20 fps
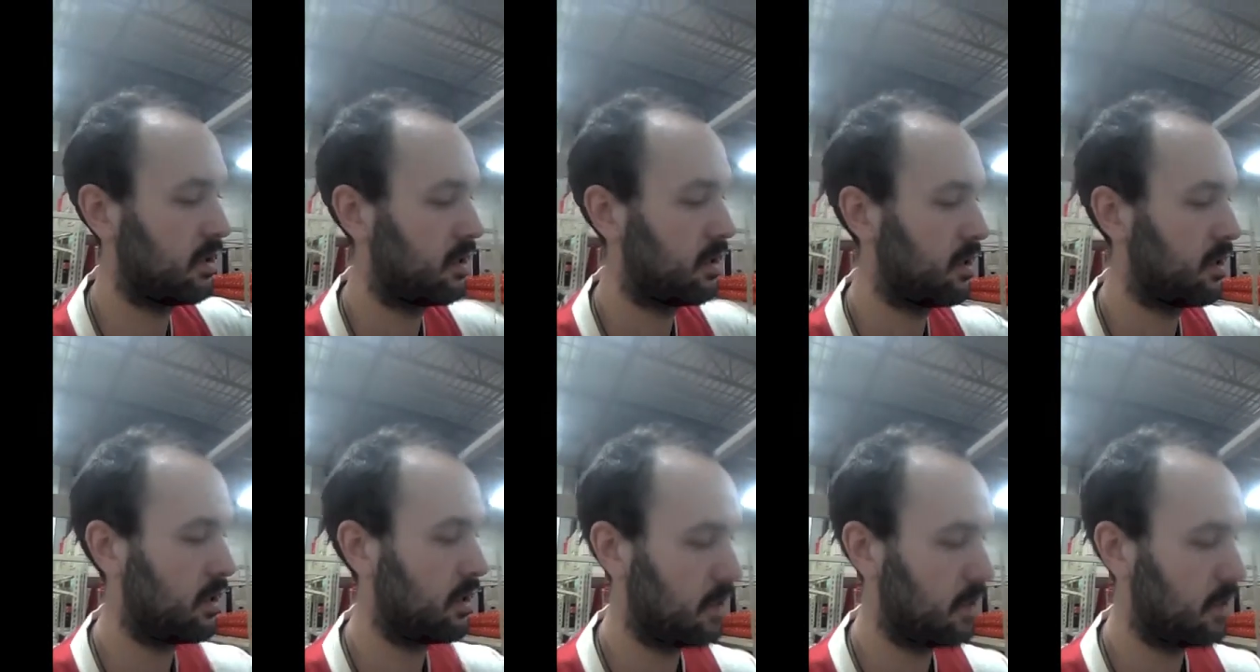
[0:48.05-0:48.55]

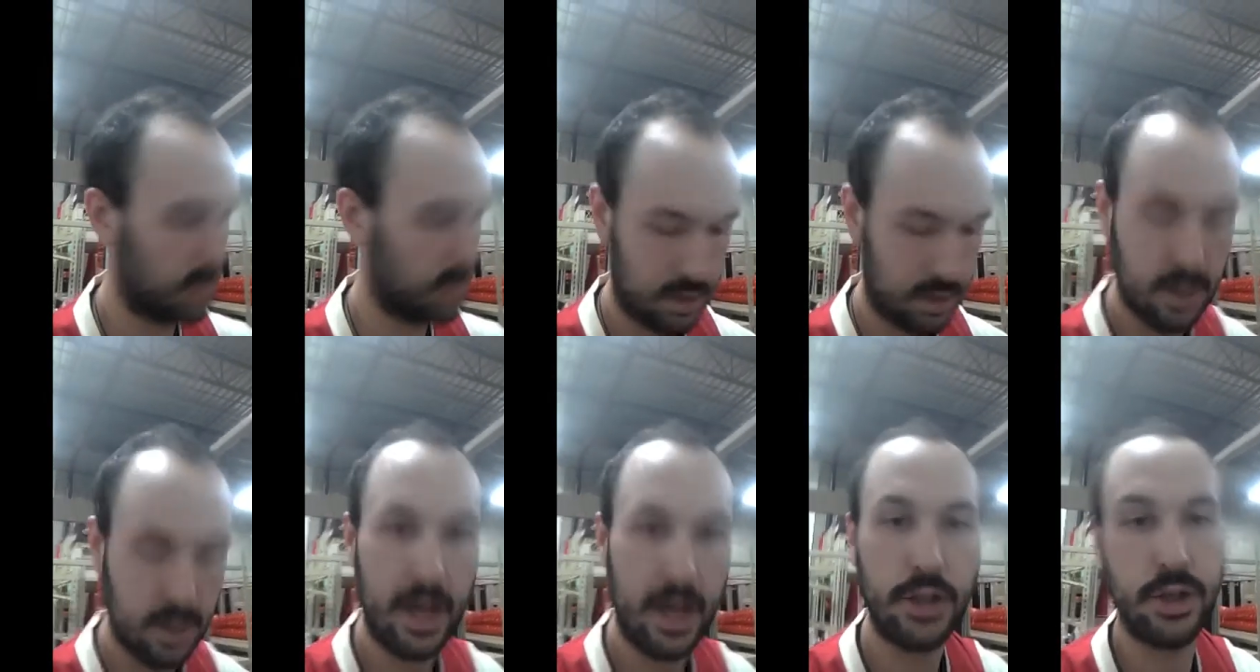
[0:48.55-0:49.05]
I
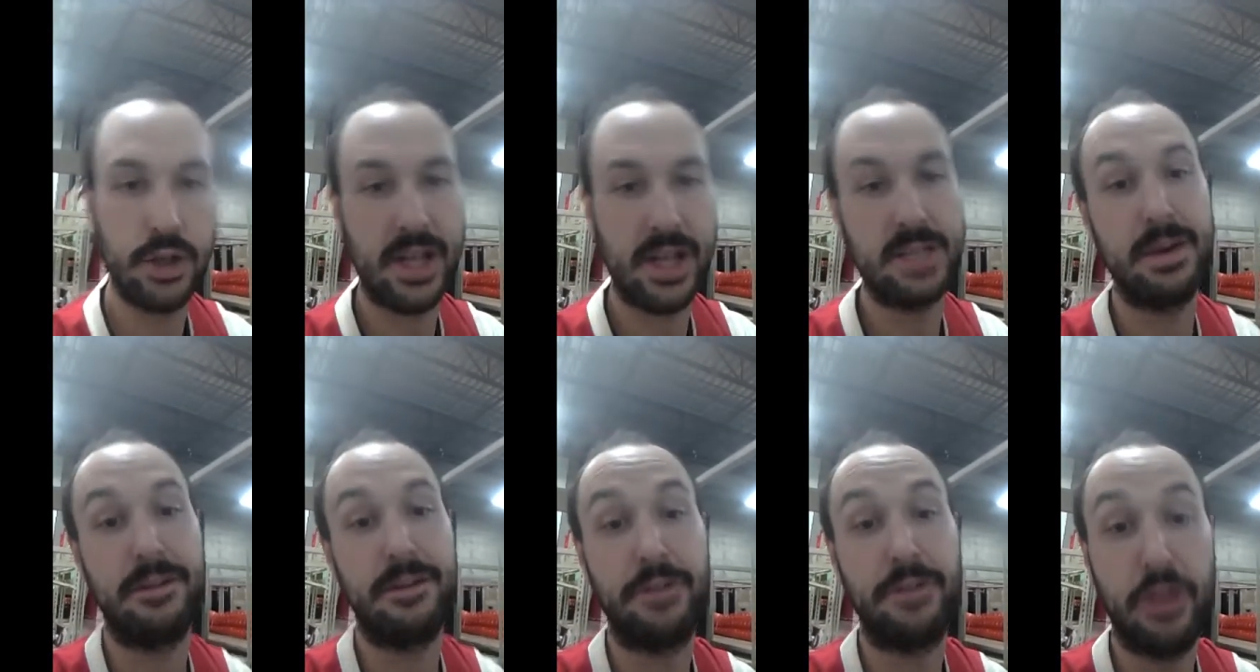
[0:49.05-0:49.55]
also got some
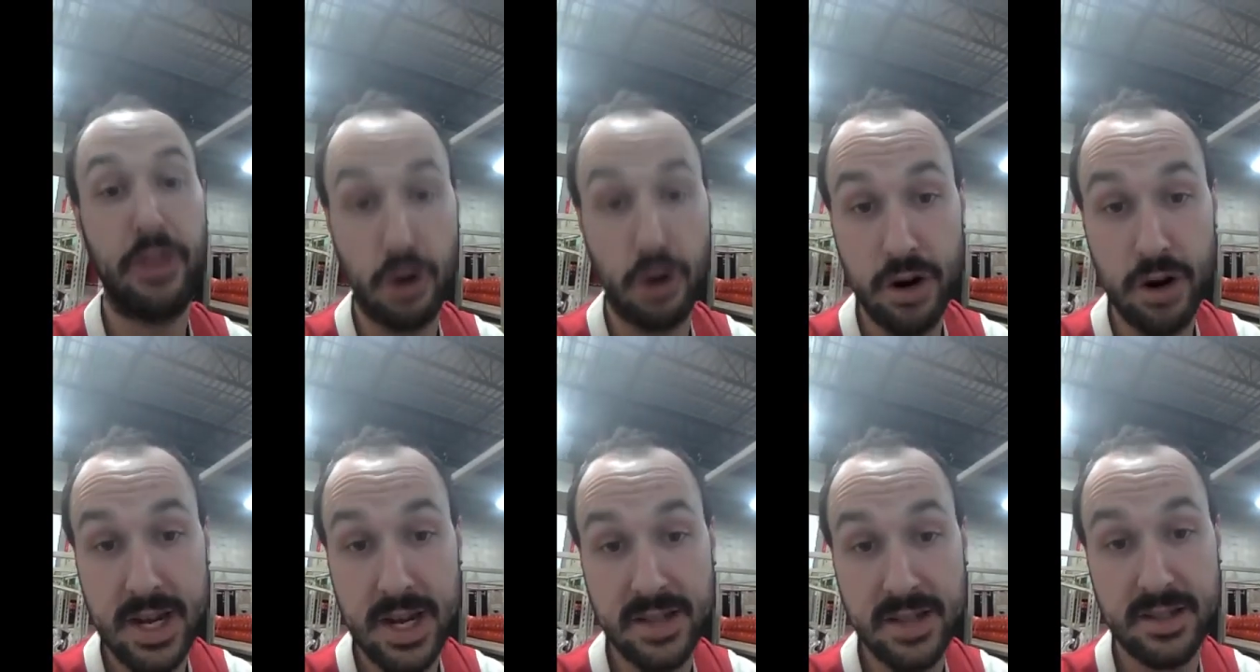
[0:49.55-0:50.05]

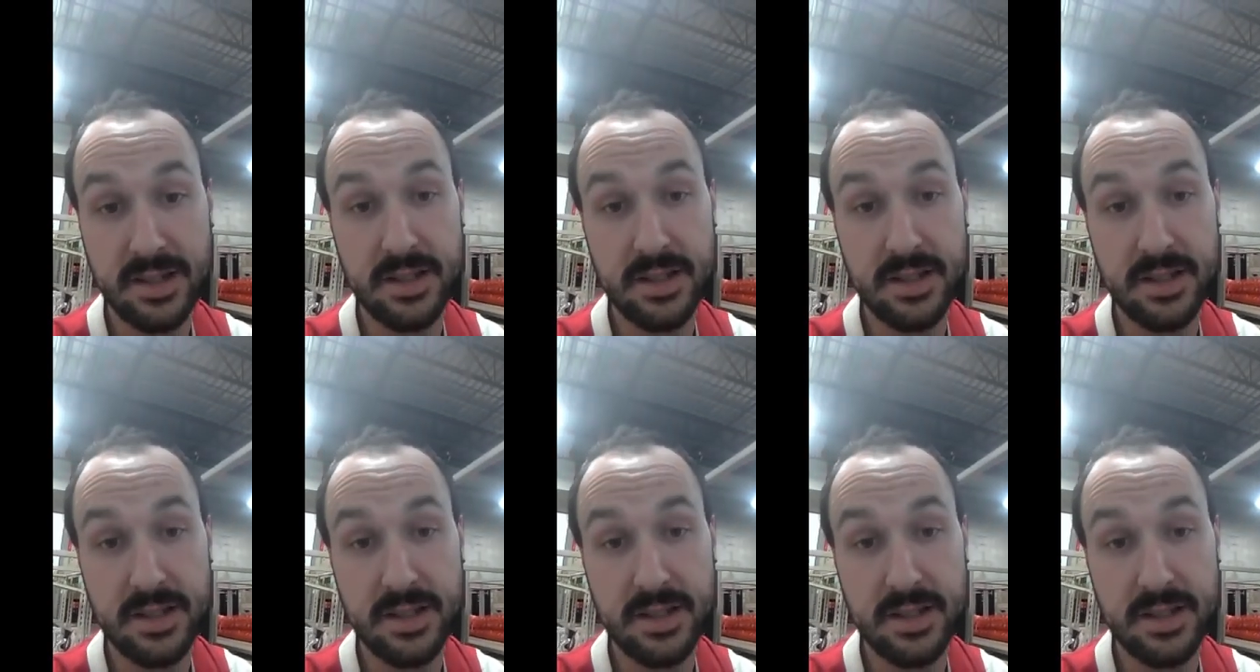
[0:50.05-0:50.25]
F30s.